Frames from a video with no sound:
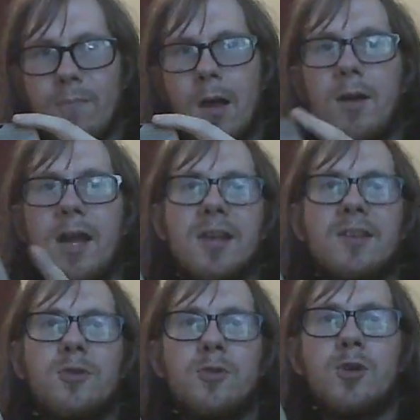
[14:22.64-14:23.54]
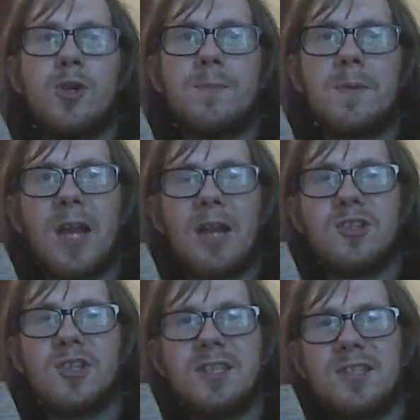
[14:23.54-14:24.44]
Okay, so you could
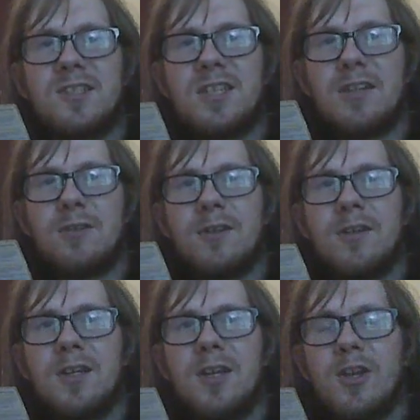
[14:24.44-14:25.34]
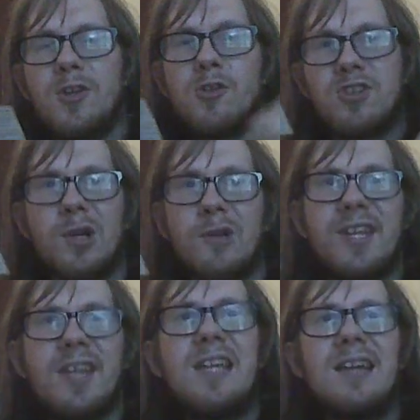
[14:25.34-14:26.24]
potentially you're still
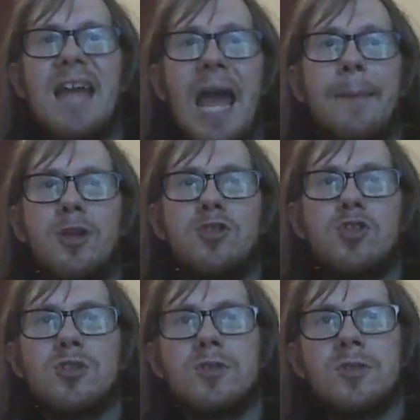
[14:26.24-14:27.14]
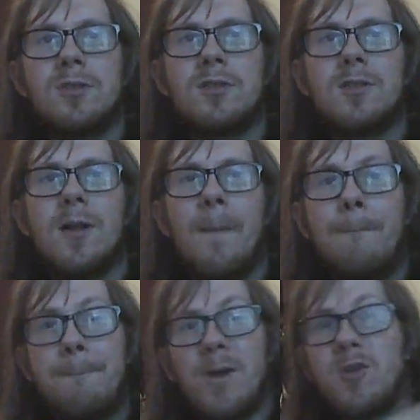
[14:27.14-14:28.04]
dealing damage,
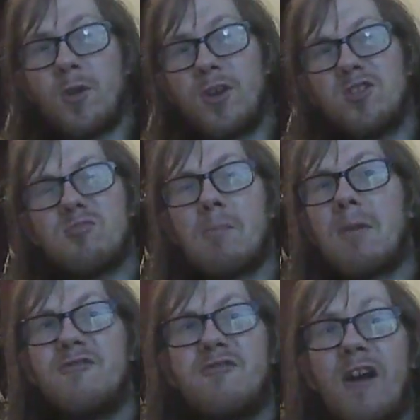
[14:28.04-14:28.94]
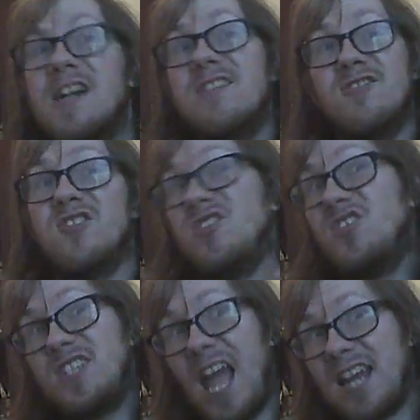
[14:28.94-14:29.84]
but your Digimon might fucking just
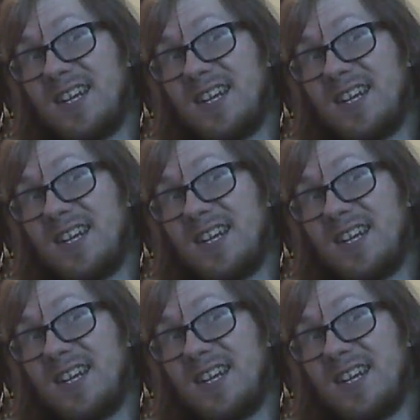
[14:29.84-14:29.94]
get